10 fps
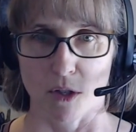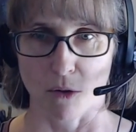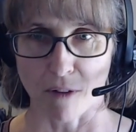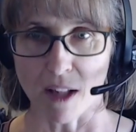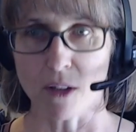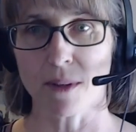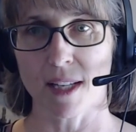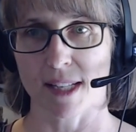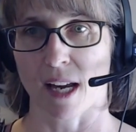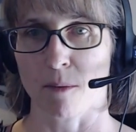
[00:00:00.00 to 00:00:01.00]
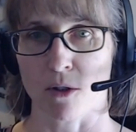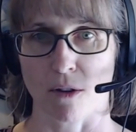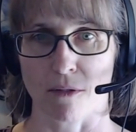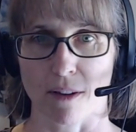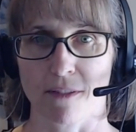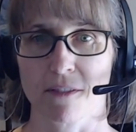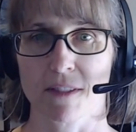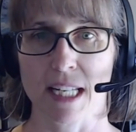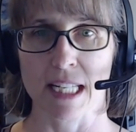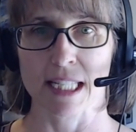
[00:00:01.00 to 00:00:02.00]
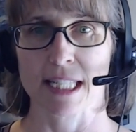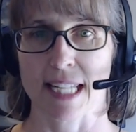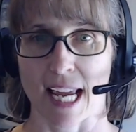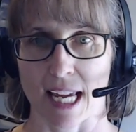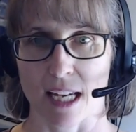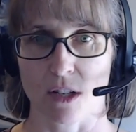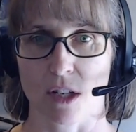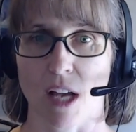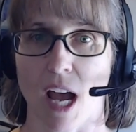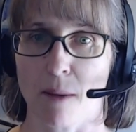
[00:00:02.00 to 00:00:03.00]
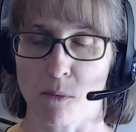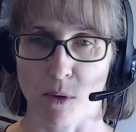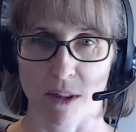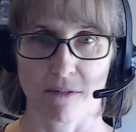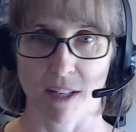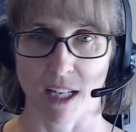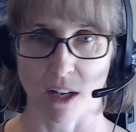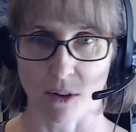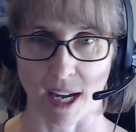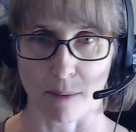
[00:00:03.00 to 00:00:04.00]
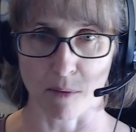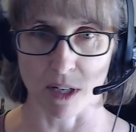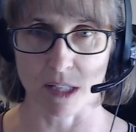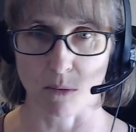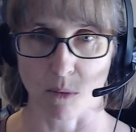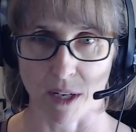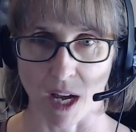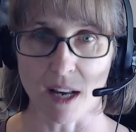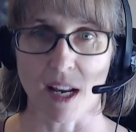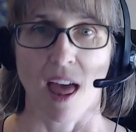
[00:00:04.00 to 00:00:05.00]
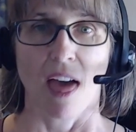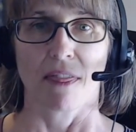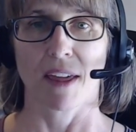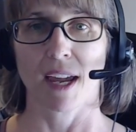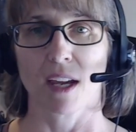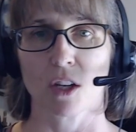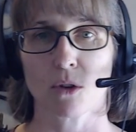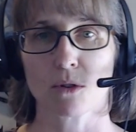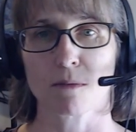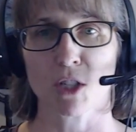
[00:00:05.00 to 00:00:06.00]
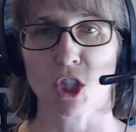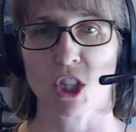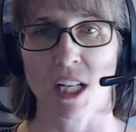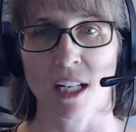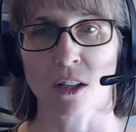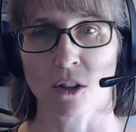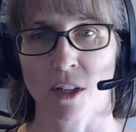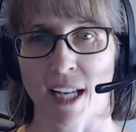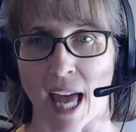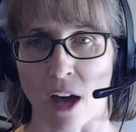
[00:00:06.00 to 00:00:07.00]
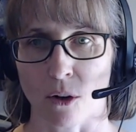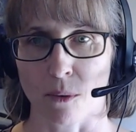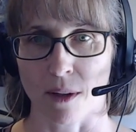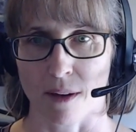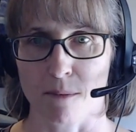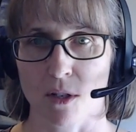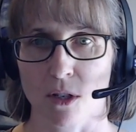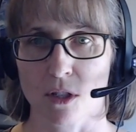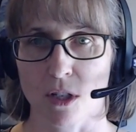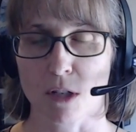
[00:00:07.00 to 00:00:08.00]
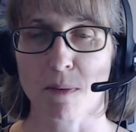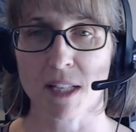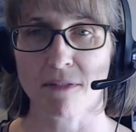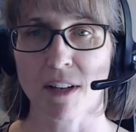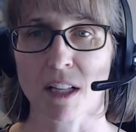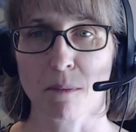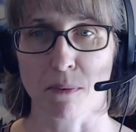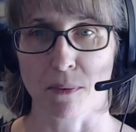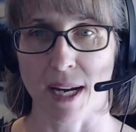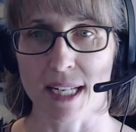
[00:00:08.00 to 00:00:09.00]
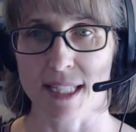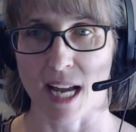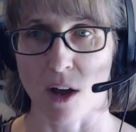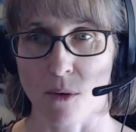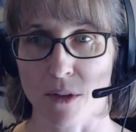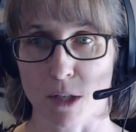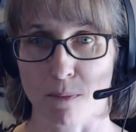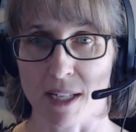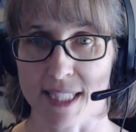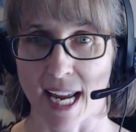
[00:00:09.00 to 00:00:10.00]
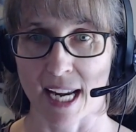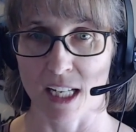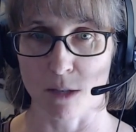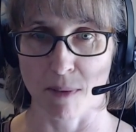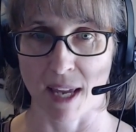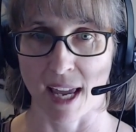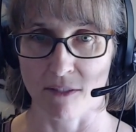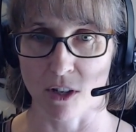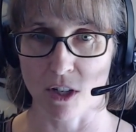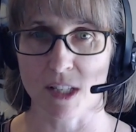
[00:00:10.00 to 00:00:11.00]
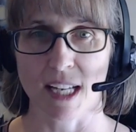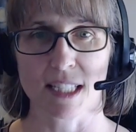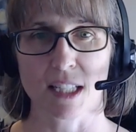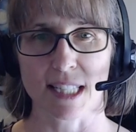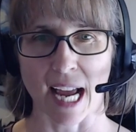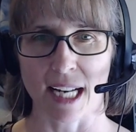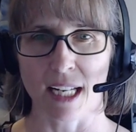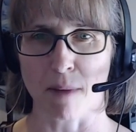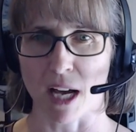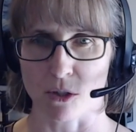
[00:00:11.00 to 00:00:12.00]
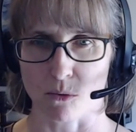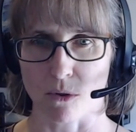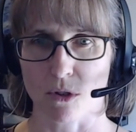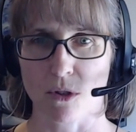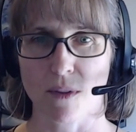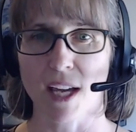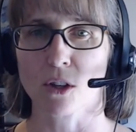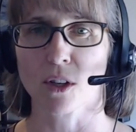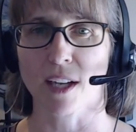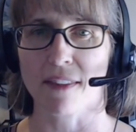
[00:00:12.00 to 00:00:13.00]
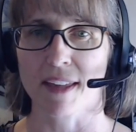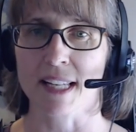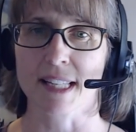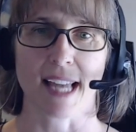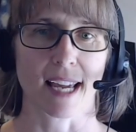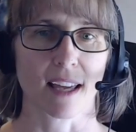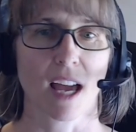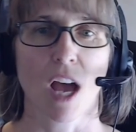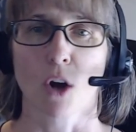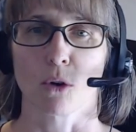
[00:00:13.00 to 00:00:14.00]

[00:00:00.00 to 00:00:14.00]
so following these animals over the 15 days um, with video cameras and whatnot they used machine learning algorithms to specifically break down the spontaneous behaviors into tiny modules so they could look at things like